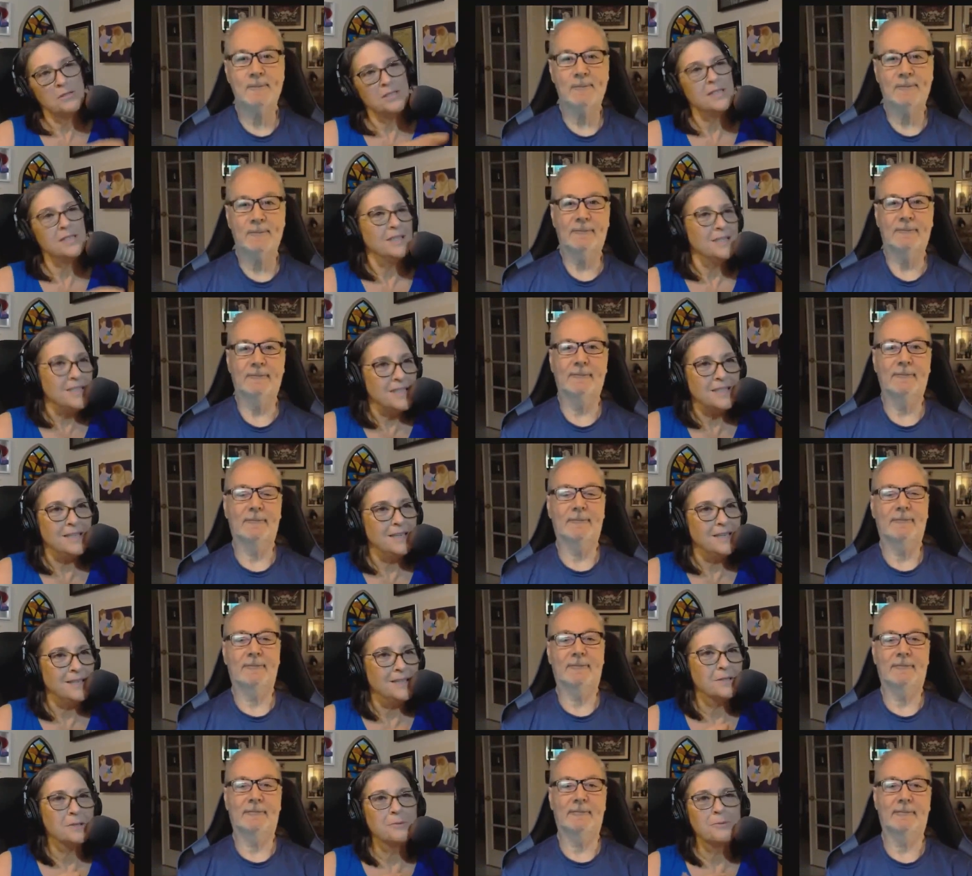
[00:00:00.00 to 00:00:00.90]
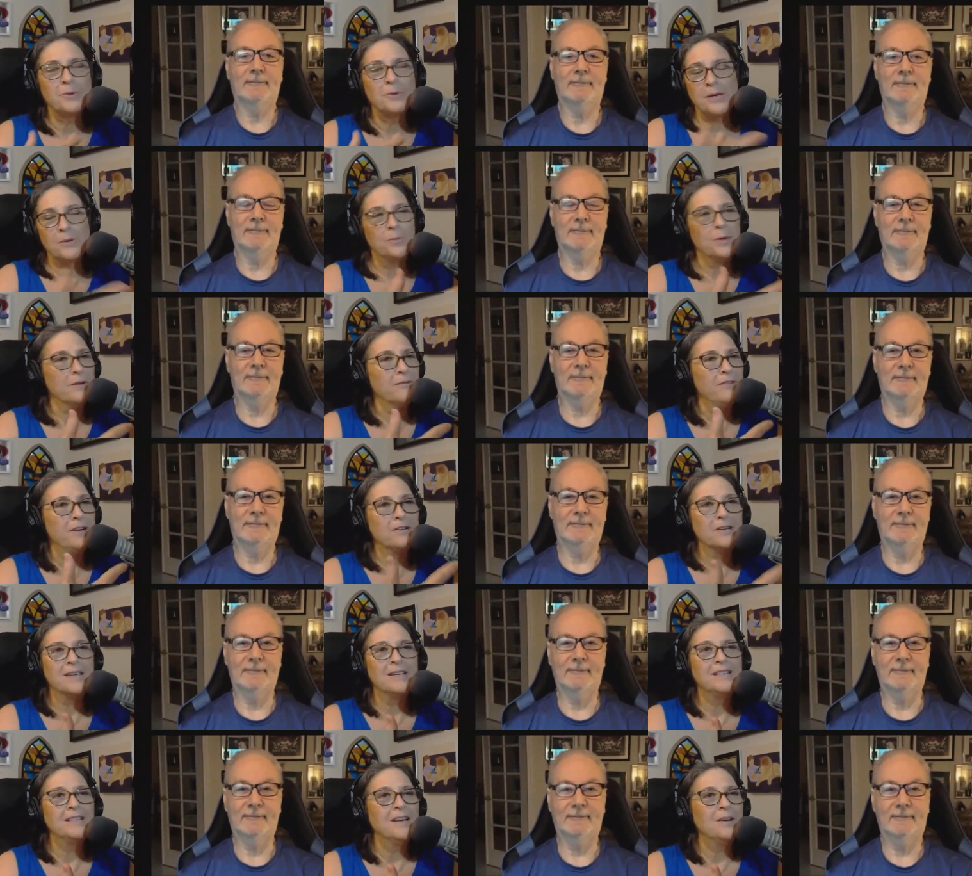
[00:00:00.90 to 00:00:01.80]
Speaker 1: OCD.
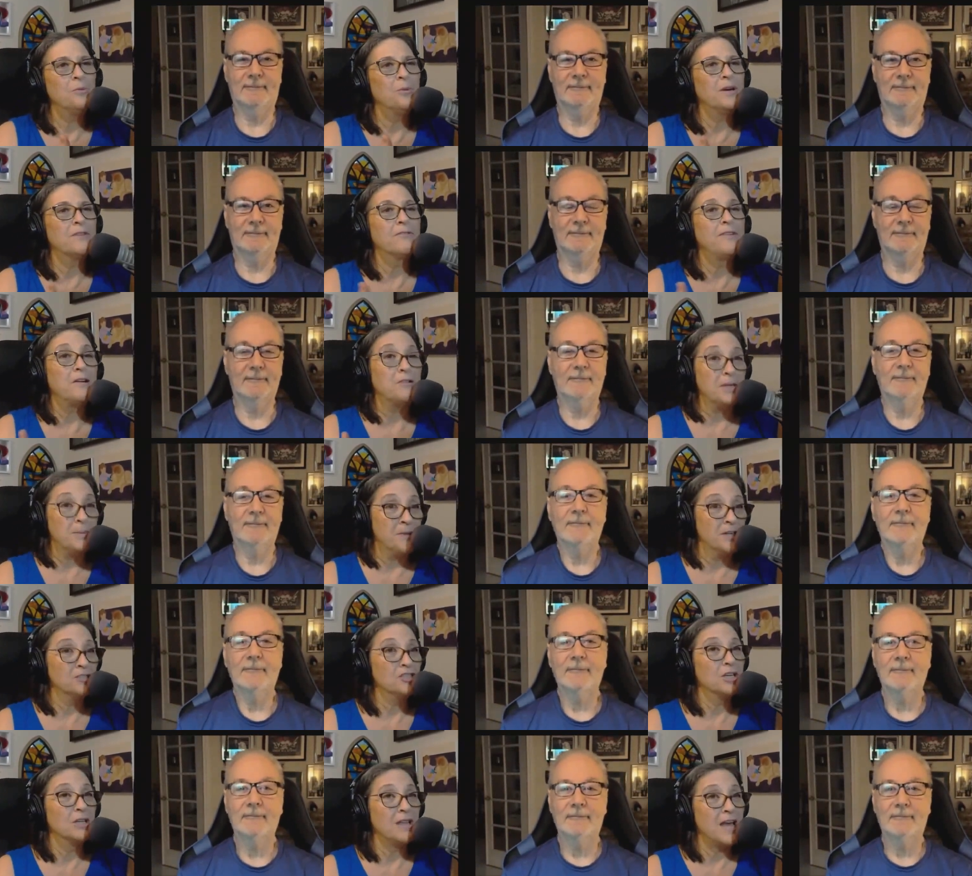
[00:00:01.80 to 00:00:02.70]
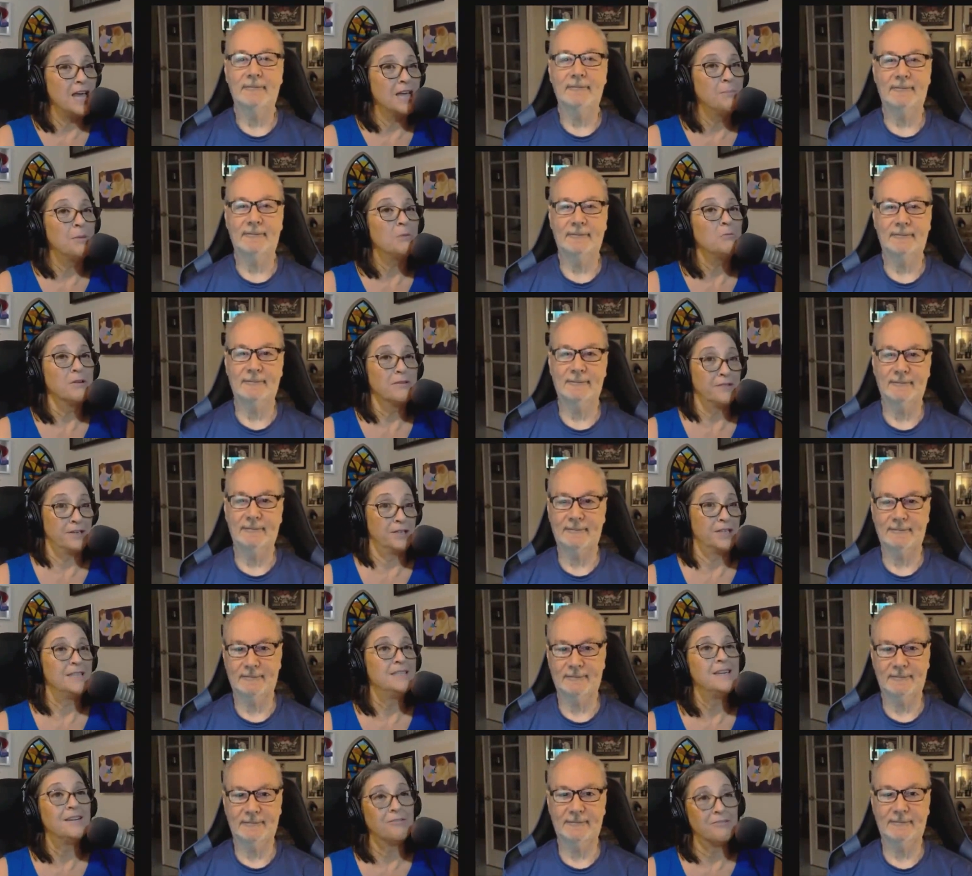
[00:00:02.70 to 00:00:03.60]
We're very much alike, but we're
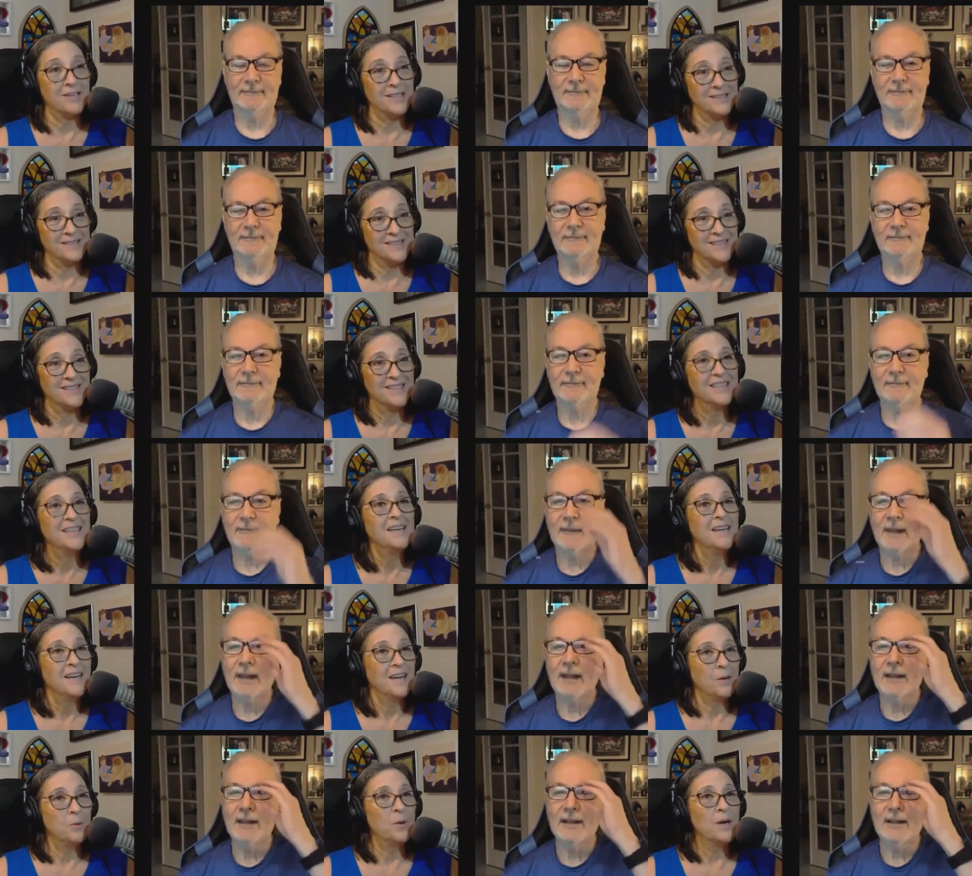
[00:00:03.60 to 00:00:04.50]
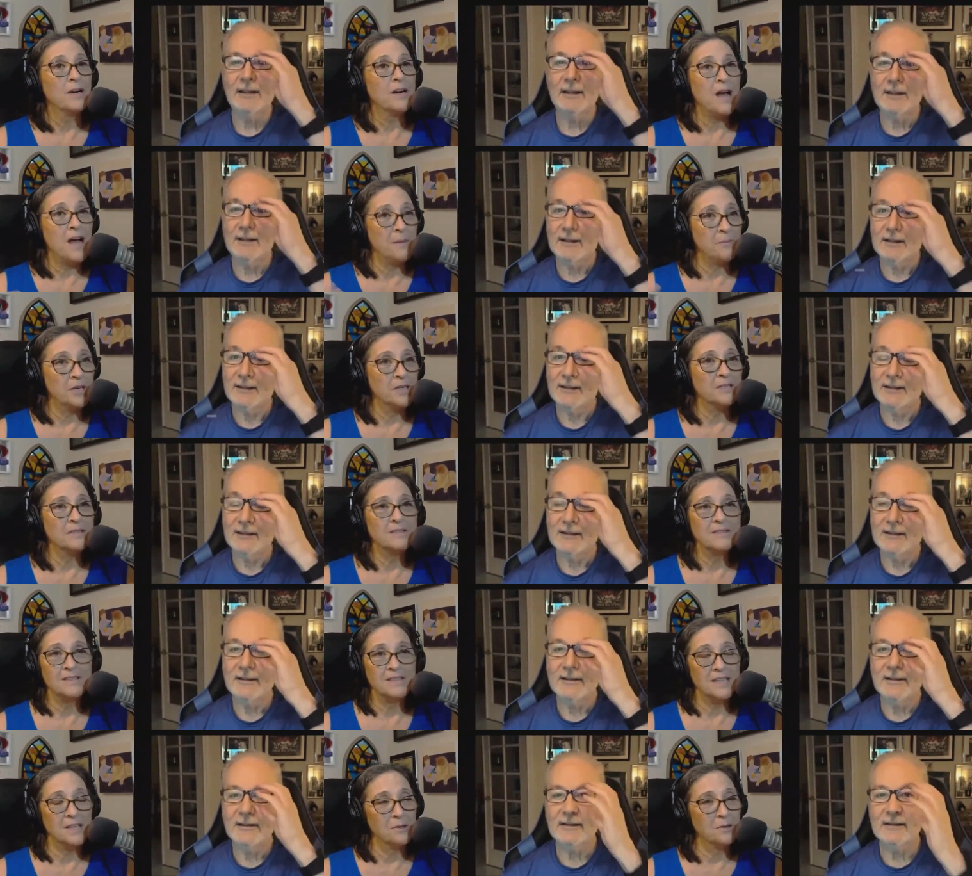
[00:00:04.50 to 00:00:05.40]
very different. Where I'm
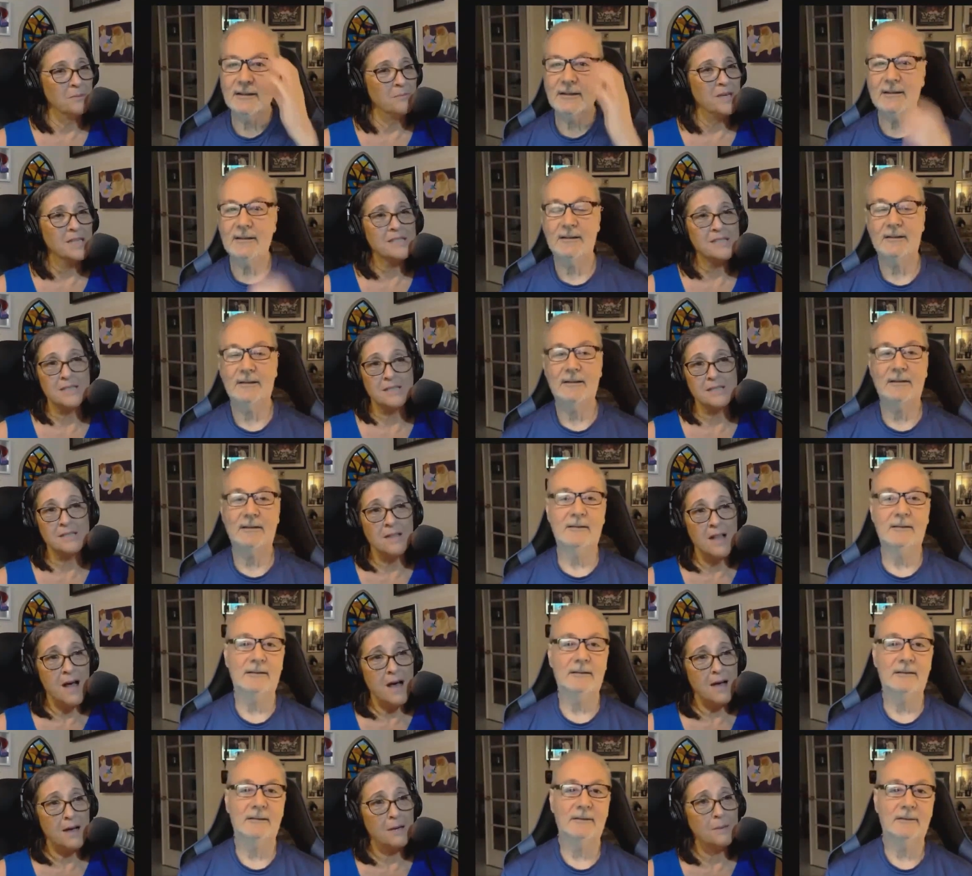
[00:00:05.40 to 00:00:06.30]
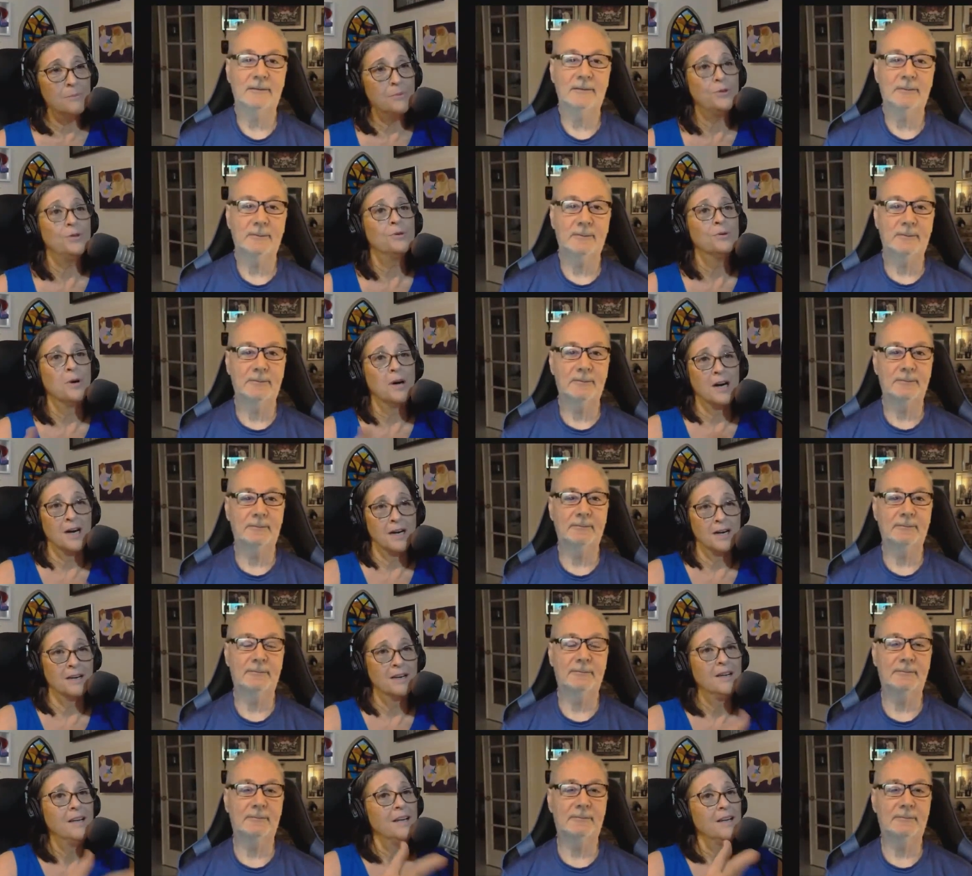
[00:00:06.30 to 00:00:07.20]
a, you know, a messy slob, you
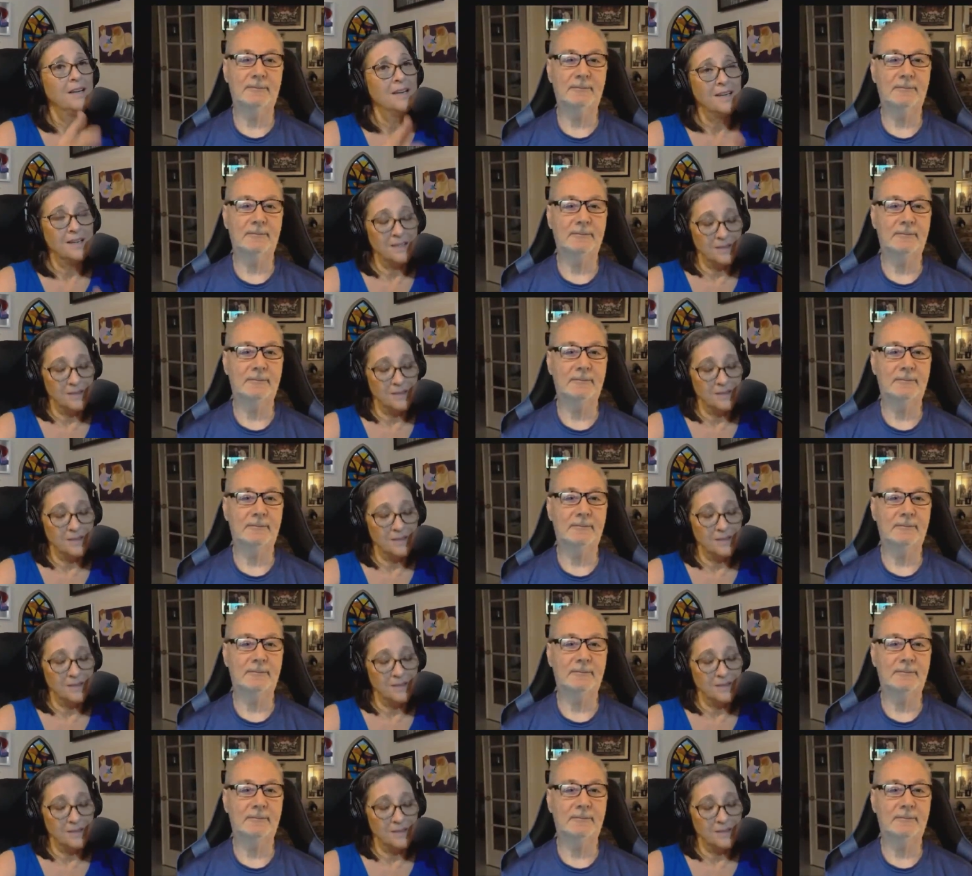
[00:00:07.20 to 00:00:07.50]
are